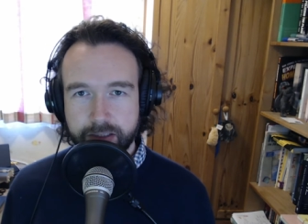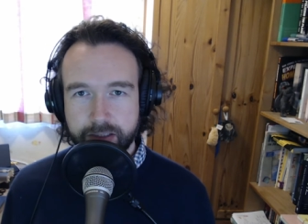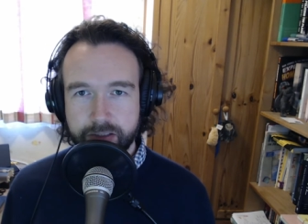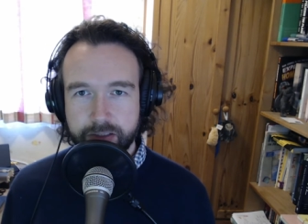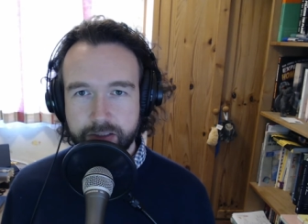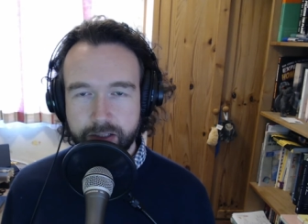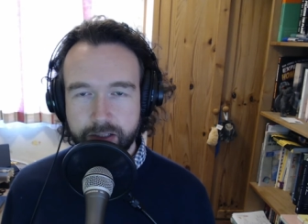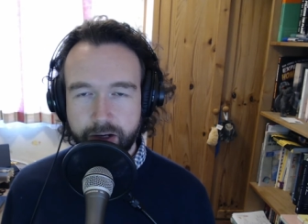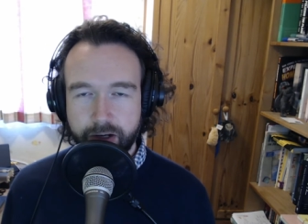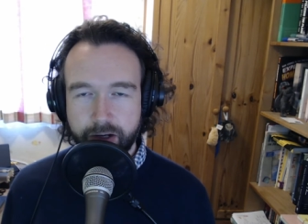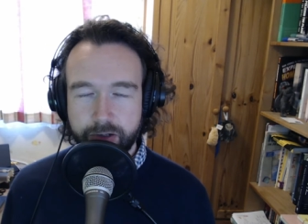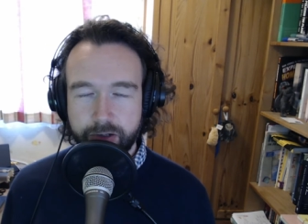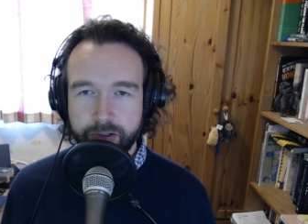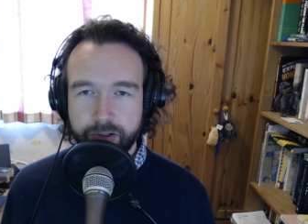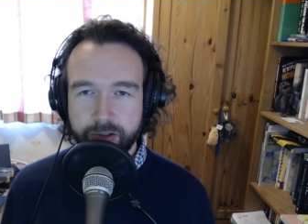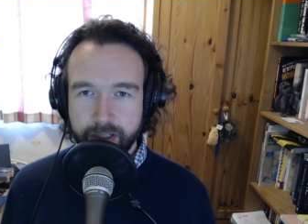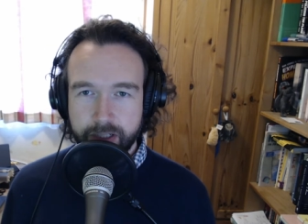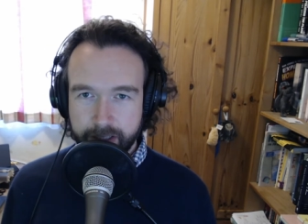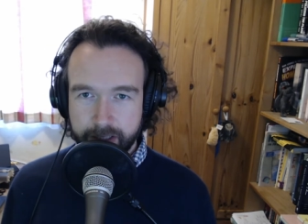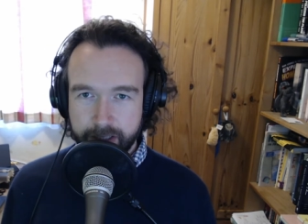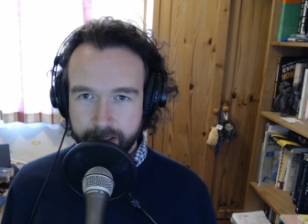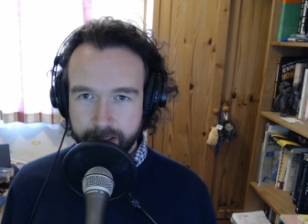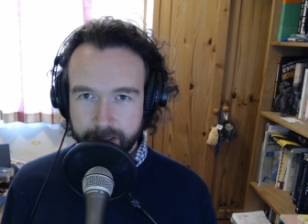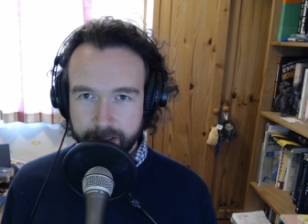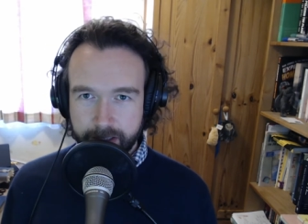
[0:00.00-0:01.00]
So
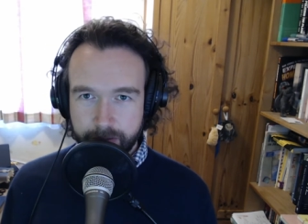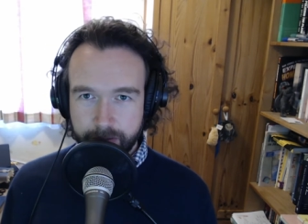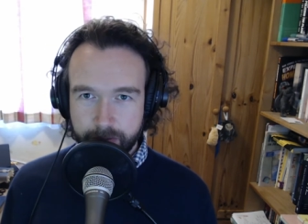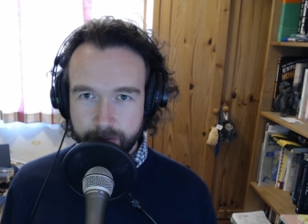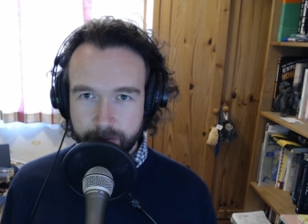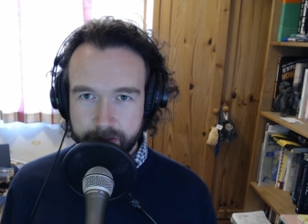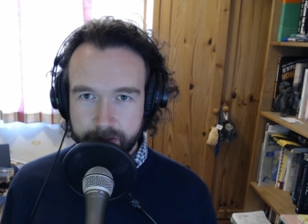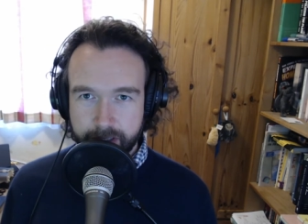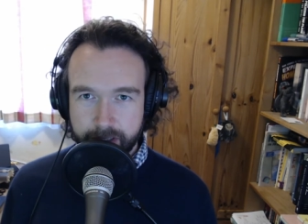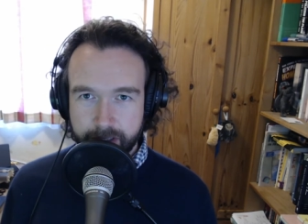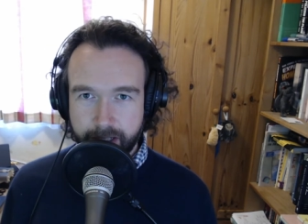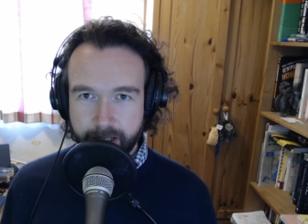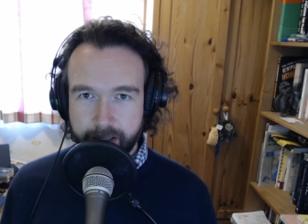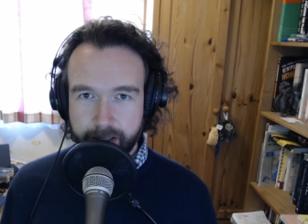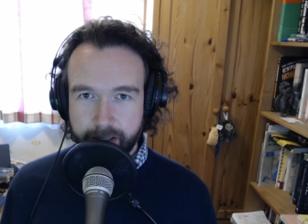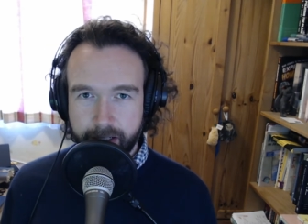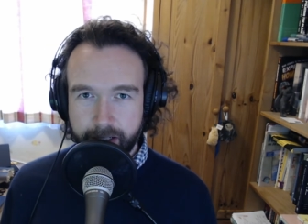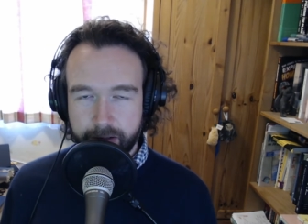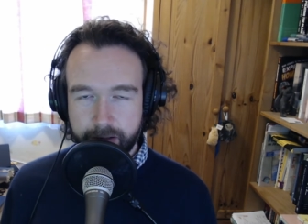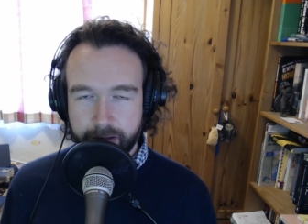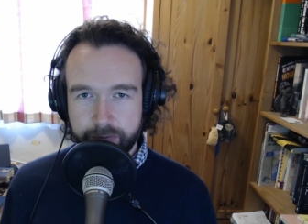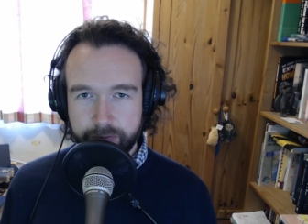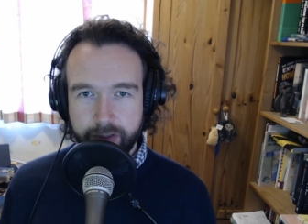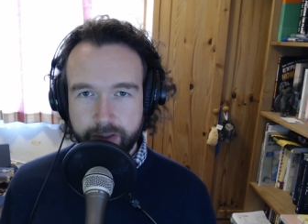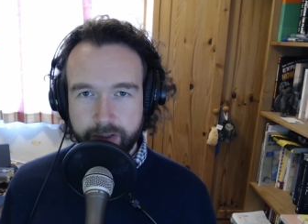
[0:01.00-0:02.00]
once I get that
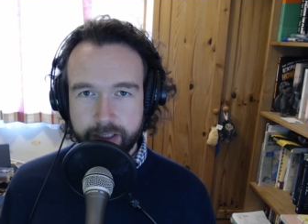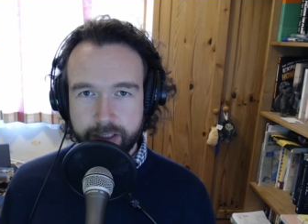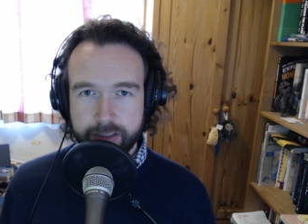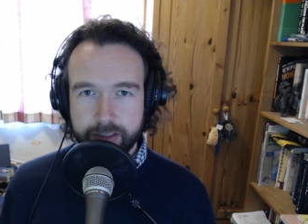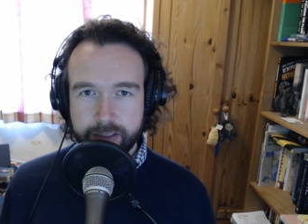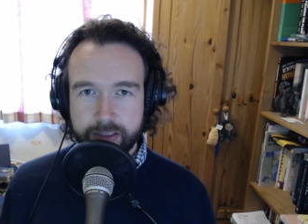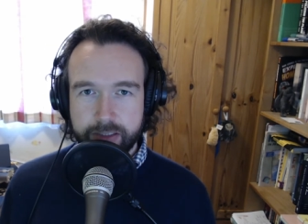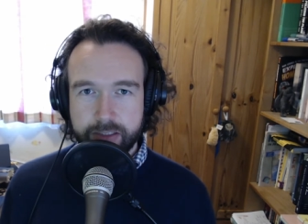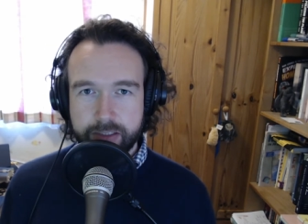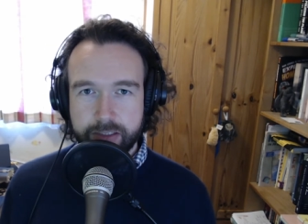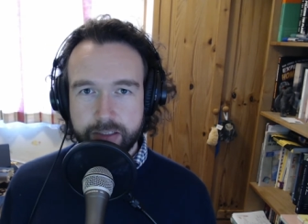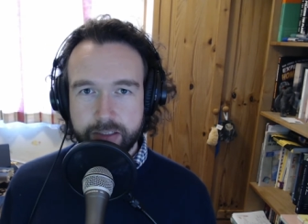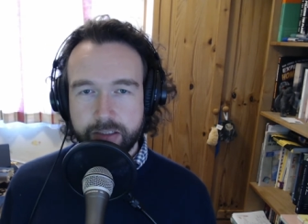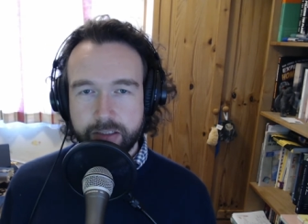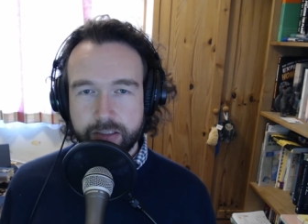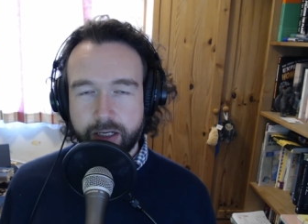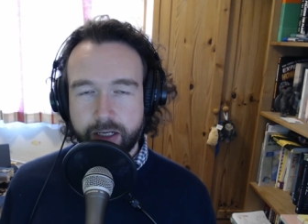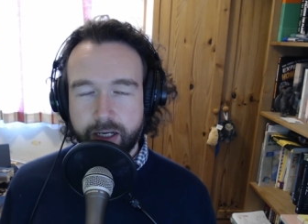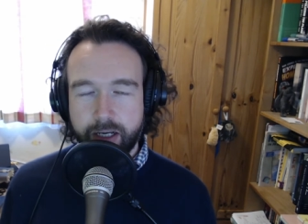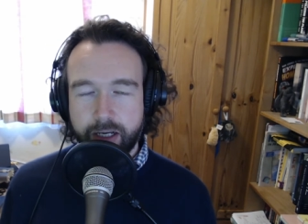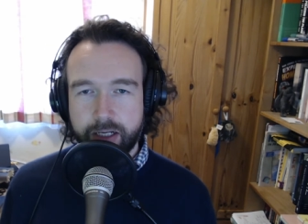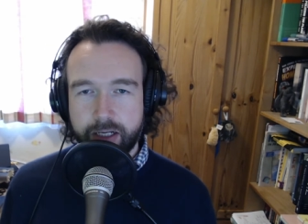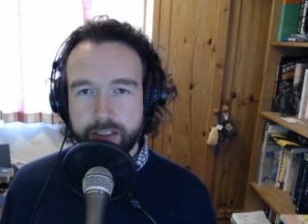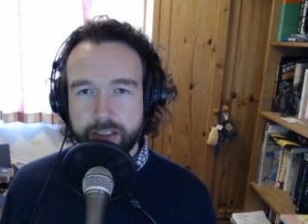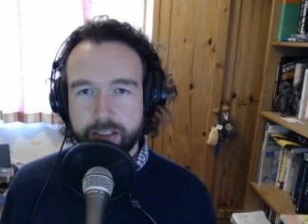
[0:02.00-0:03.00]
fixed
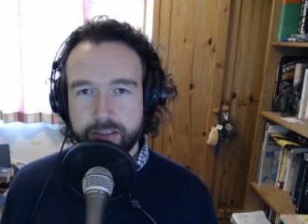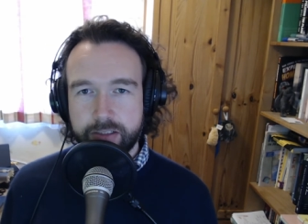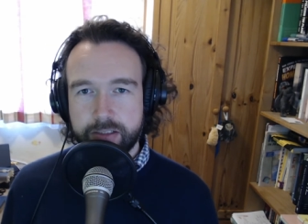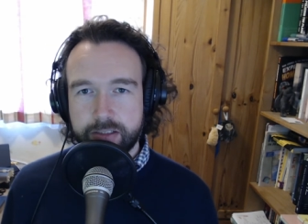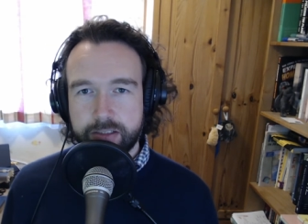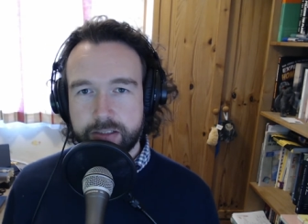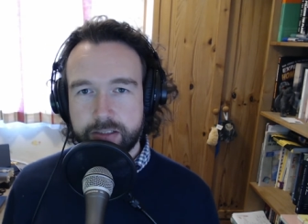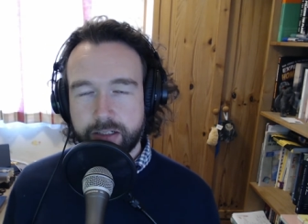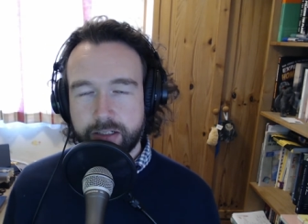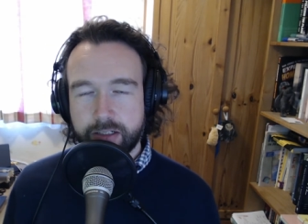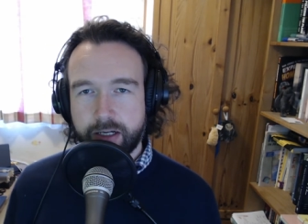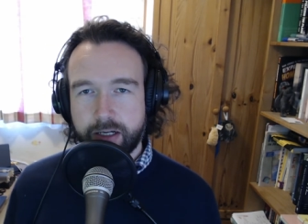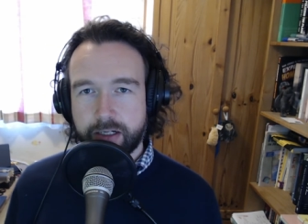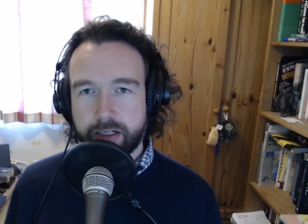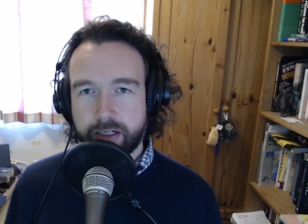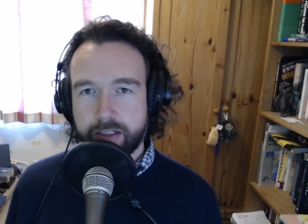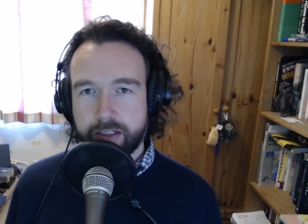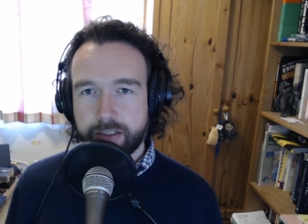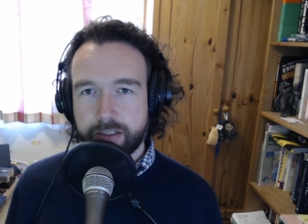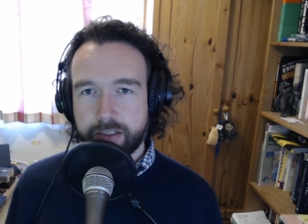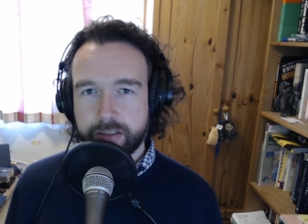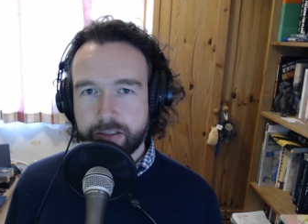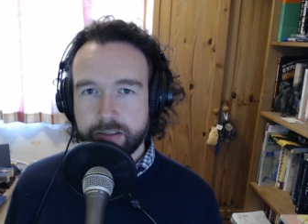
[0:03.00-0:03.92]
and I